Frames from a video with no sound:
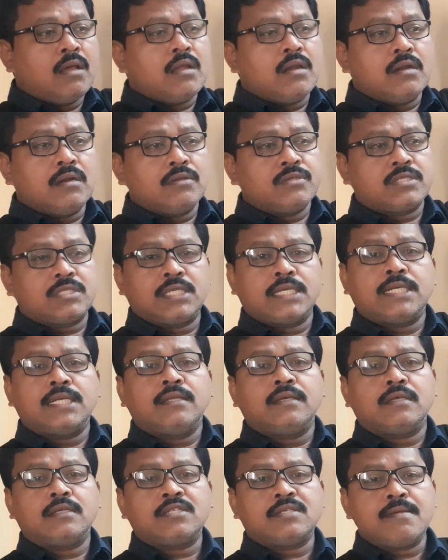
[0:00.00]
lucid,
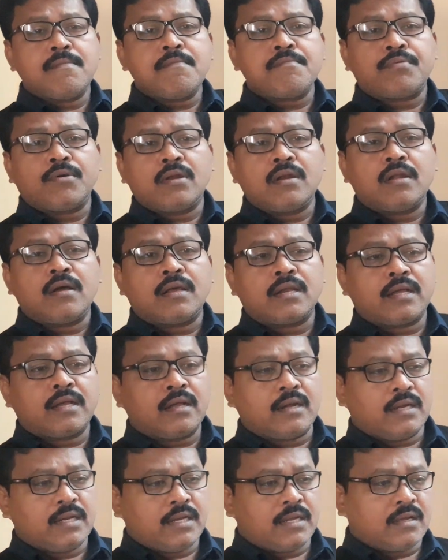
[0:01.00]
simple, or
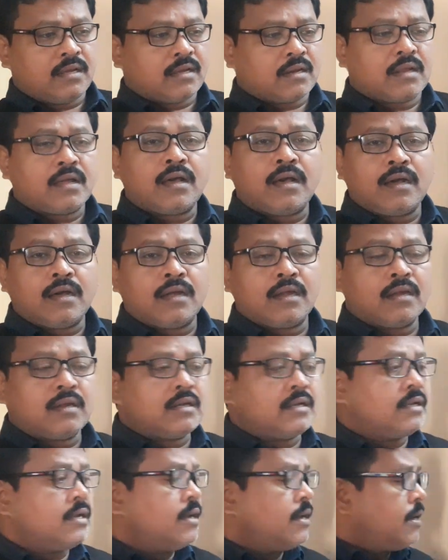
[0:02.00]
clear, or
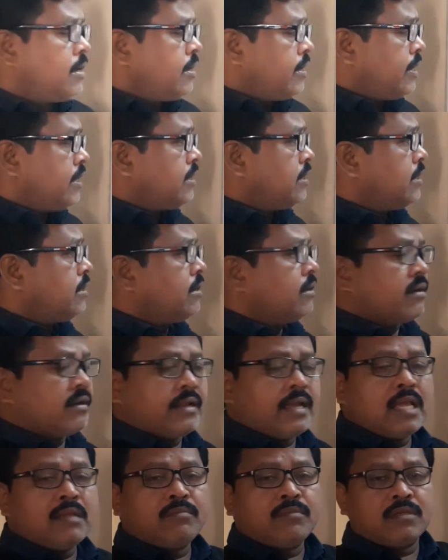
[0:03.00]
hard? Any
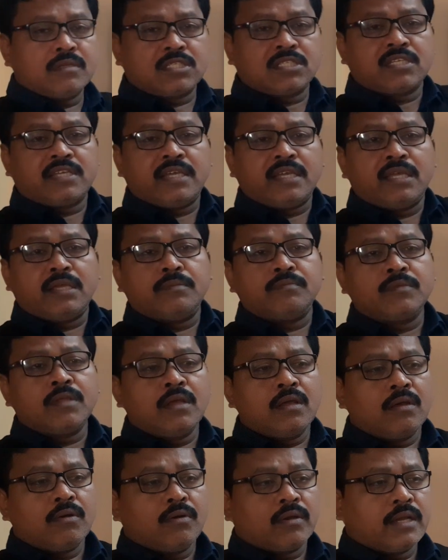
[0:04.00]
rhyme scheme?
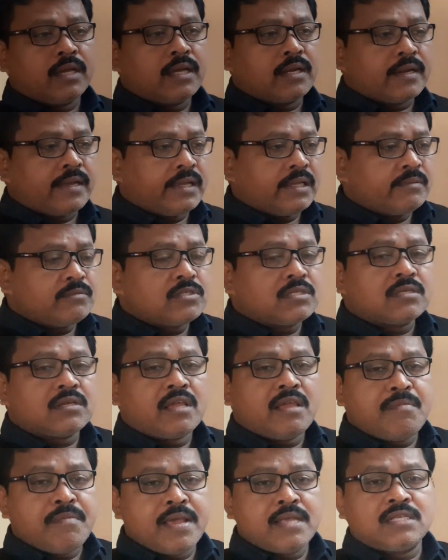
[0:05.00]
Okay, rhymes,
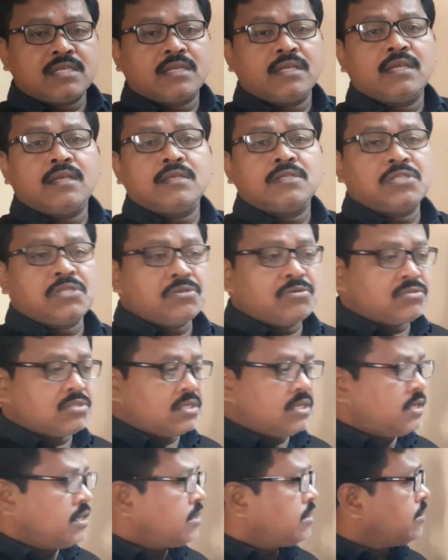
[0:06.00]
imagery is
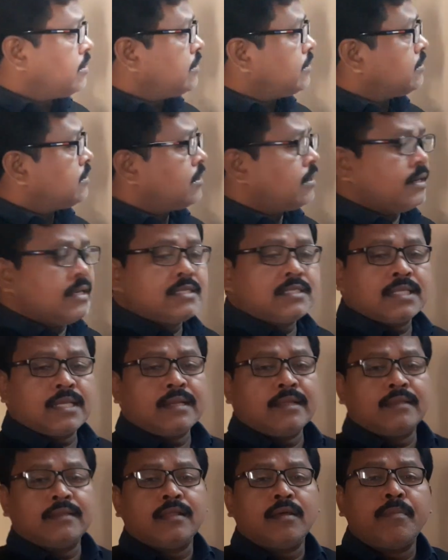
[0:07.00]
used here in the
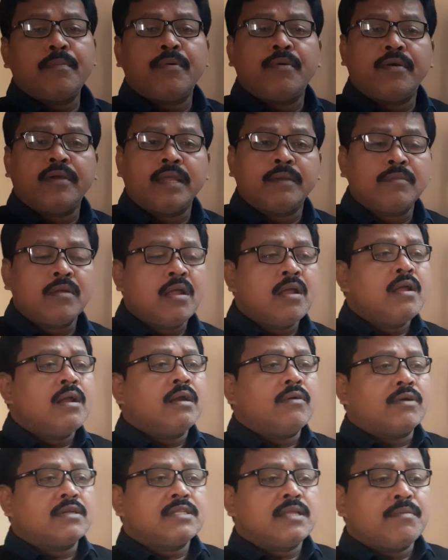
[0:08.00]
lesson, in the poem.
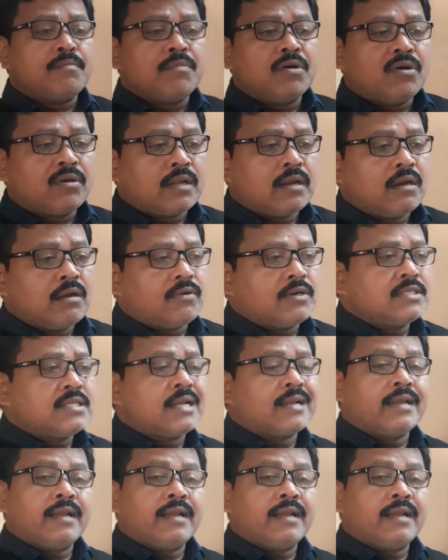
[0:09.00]
What is the moral? What is the